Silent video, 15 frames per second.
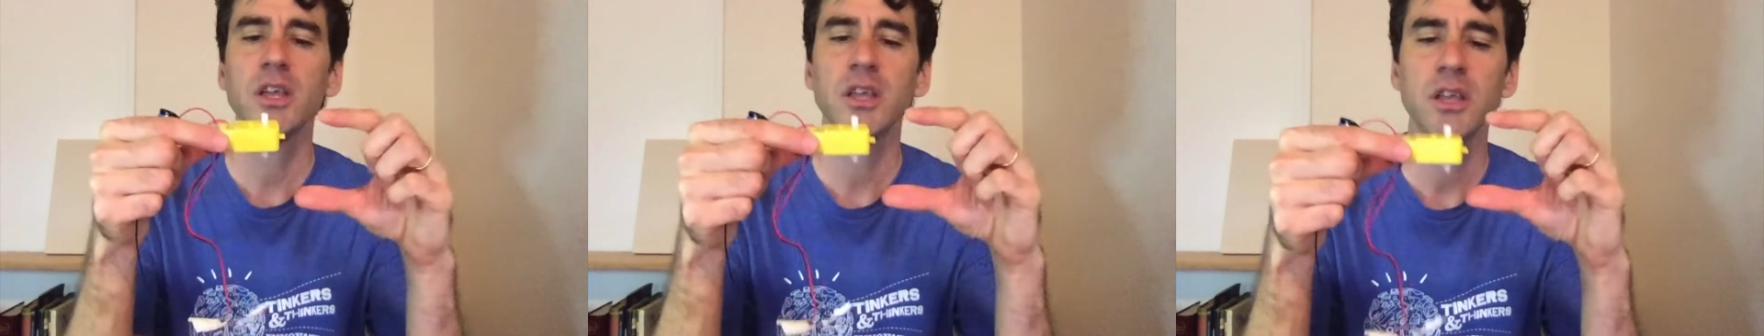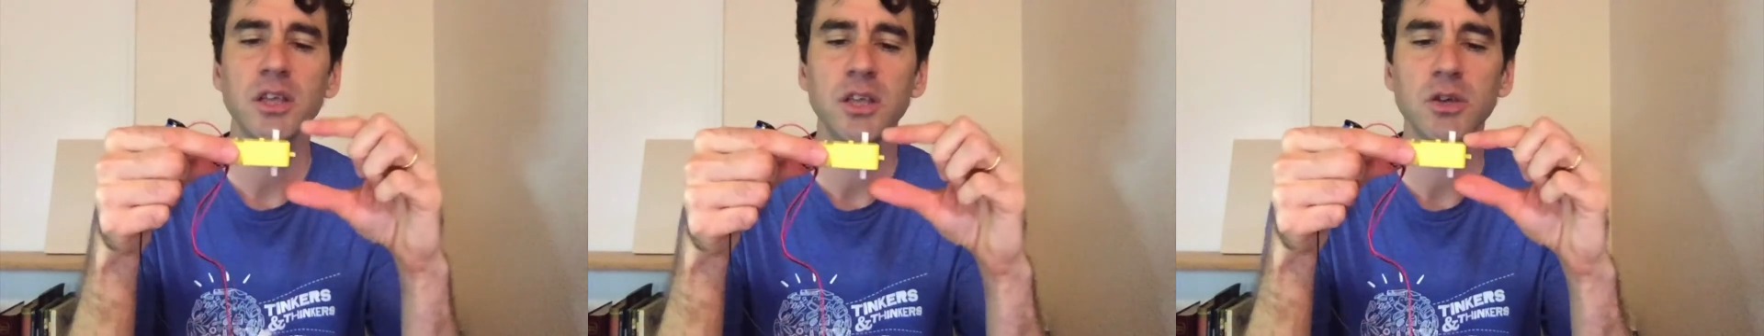
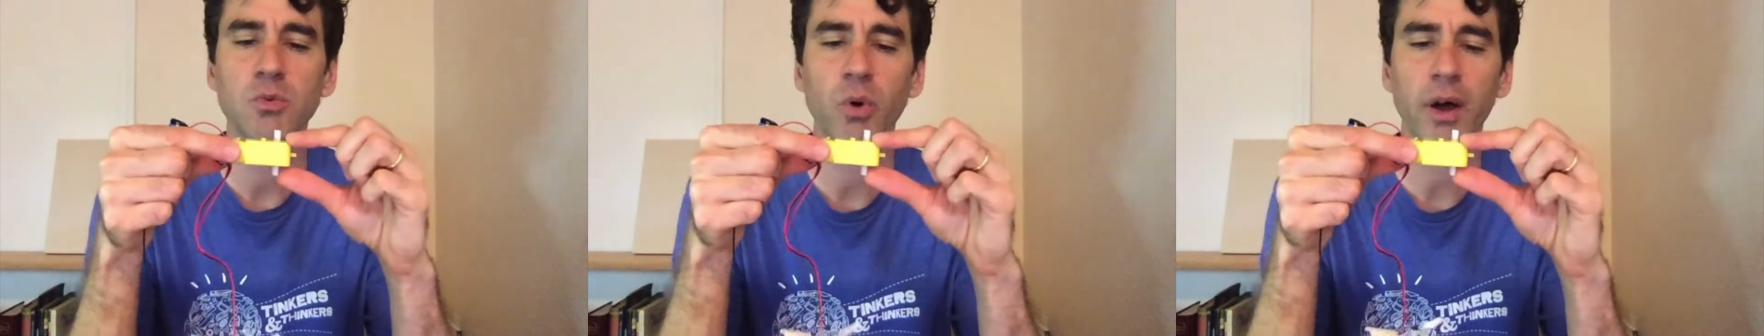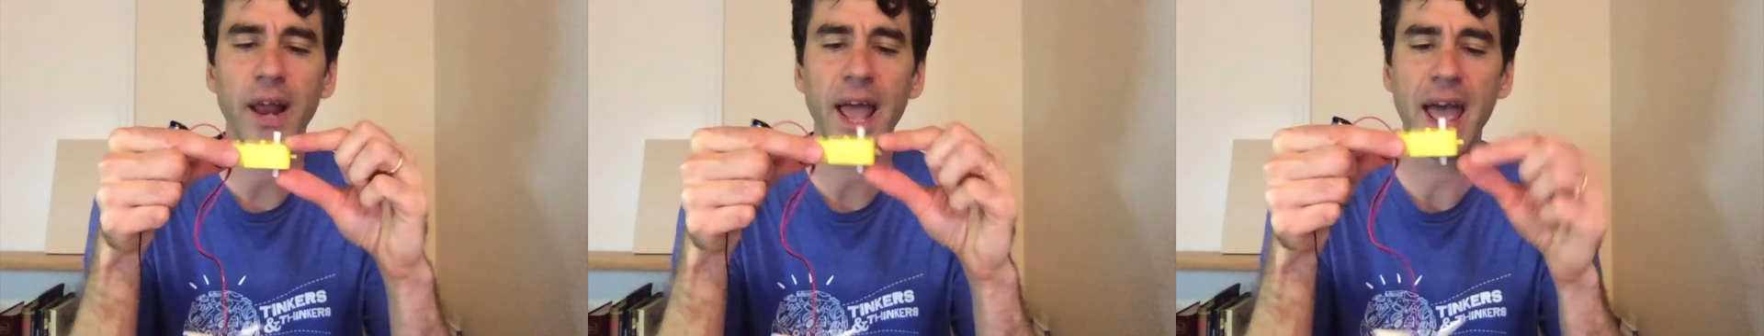You
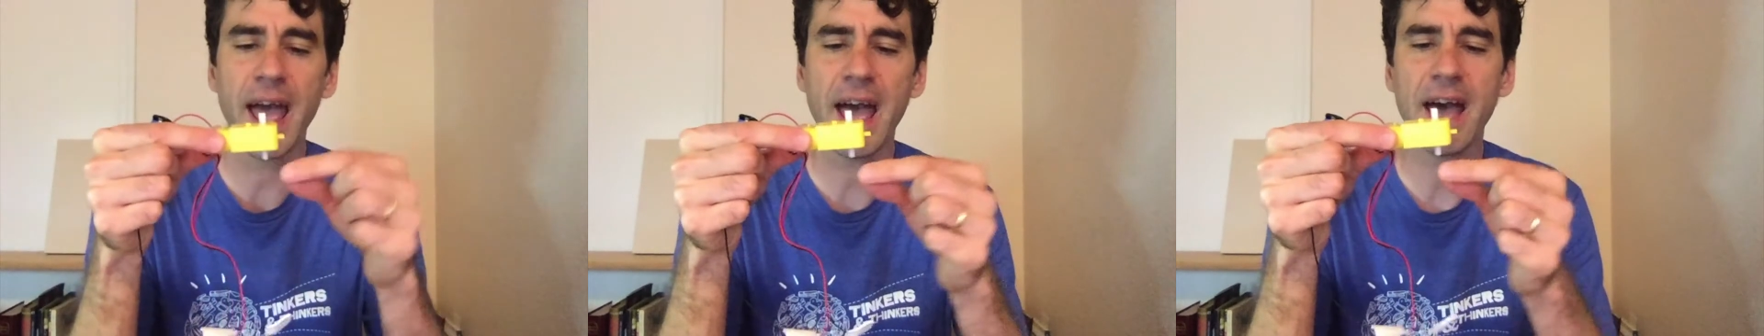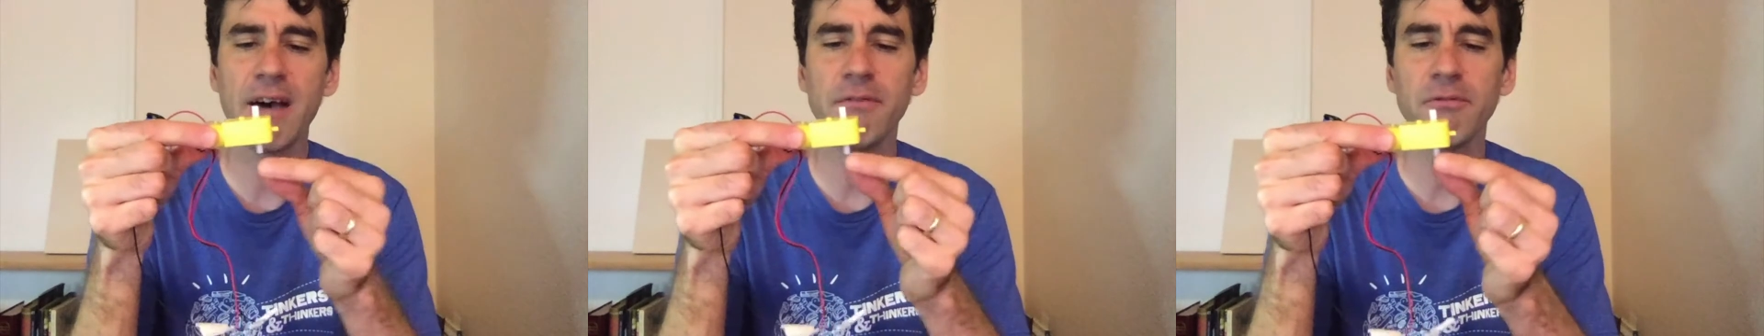want to
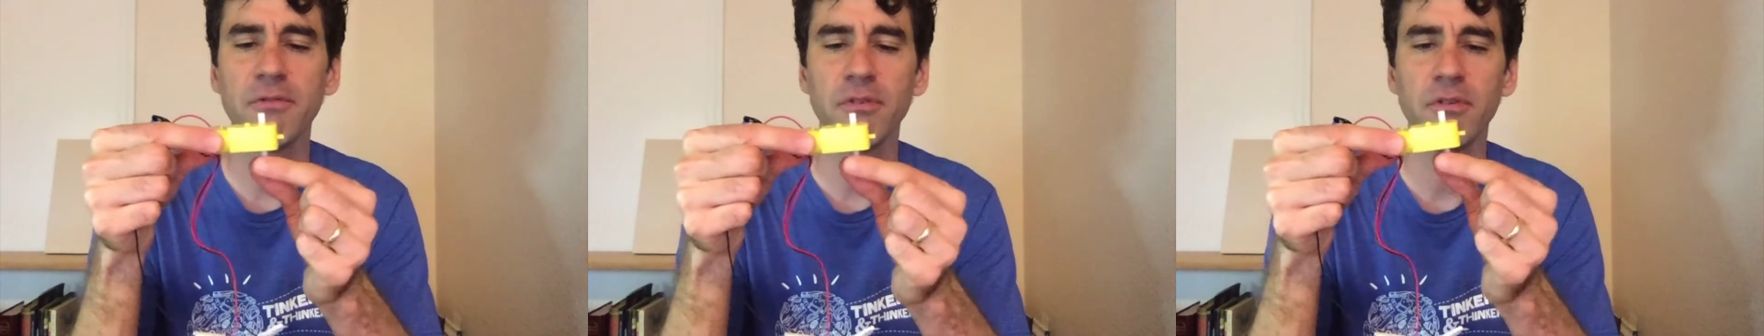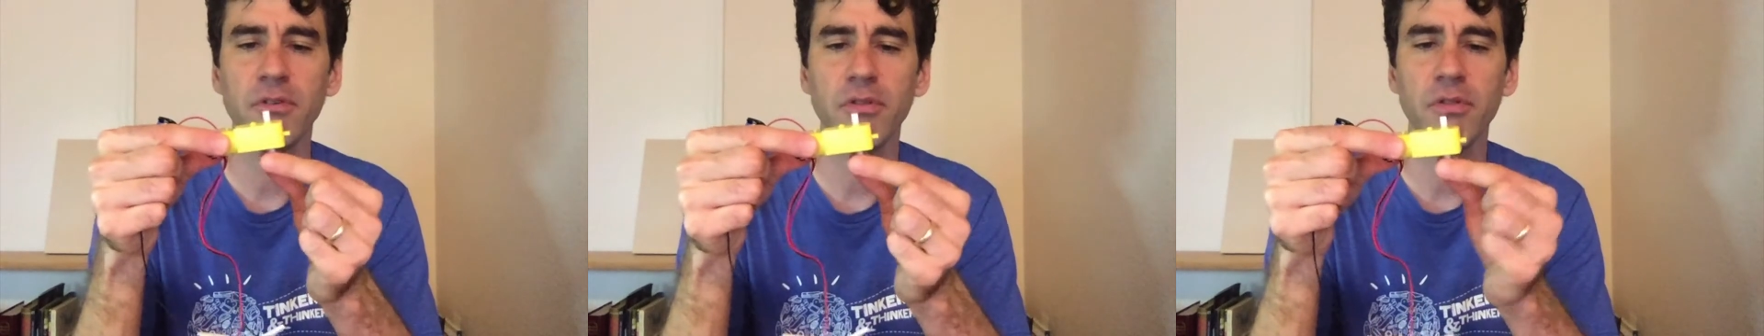have
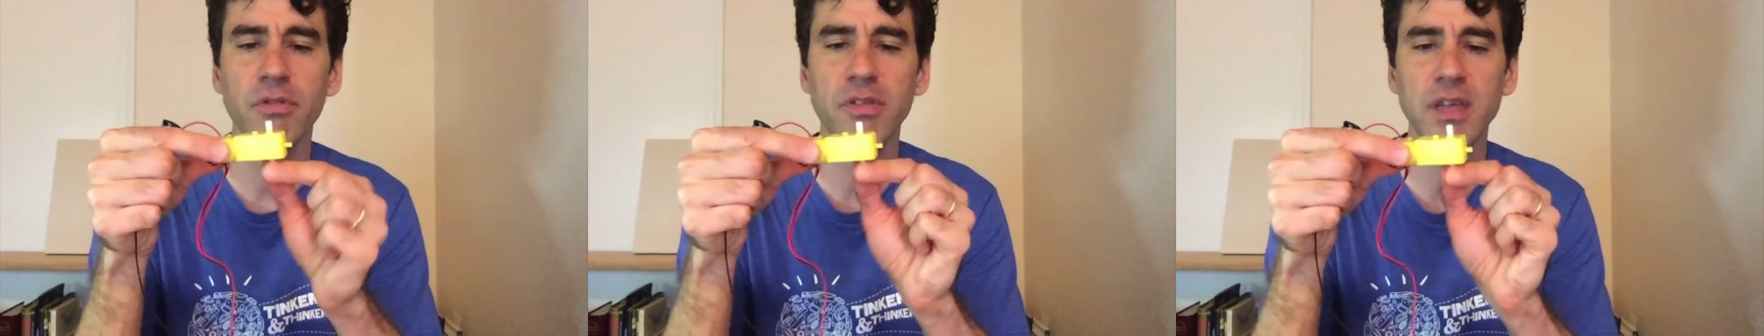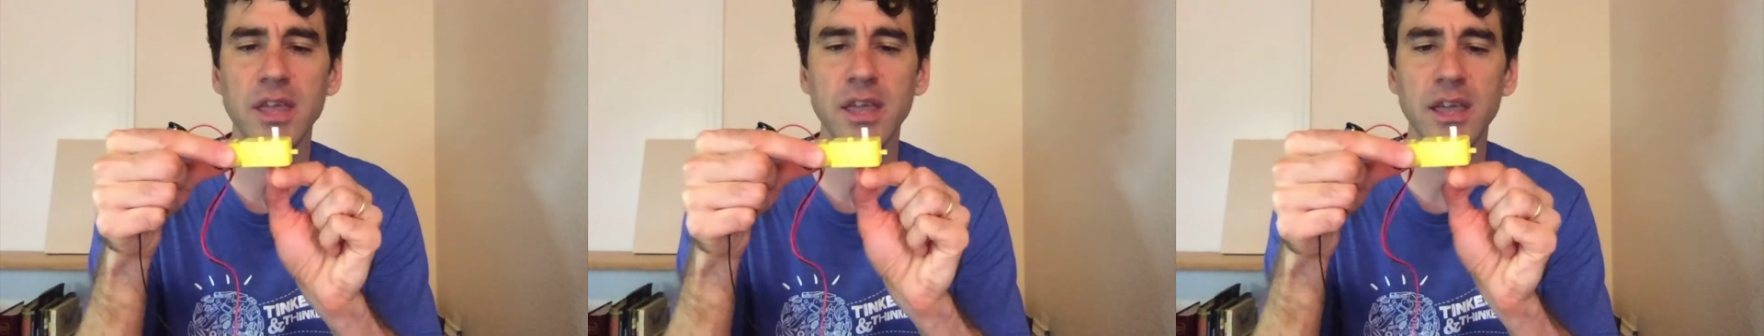
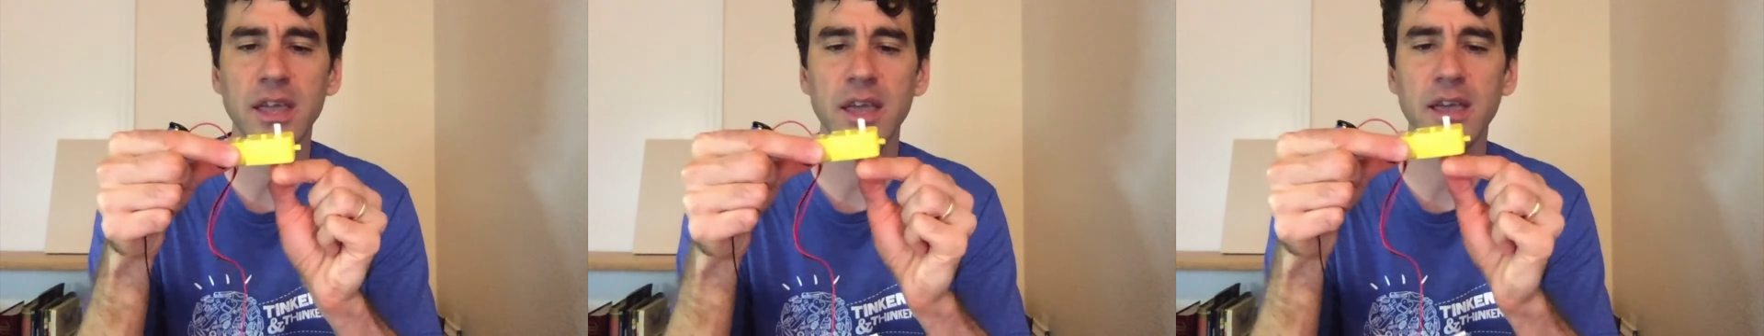the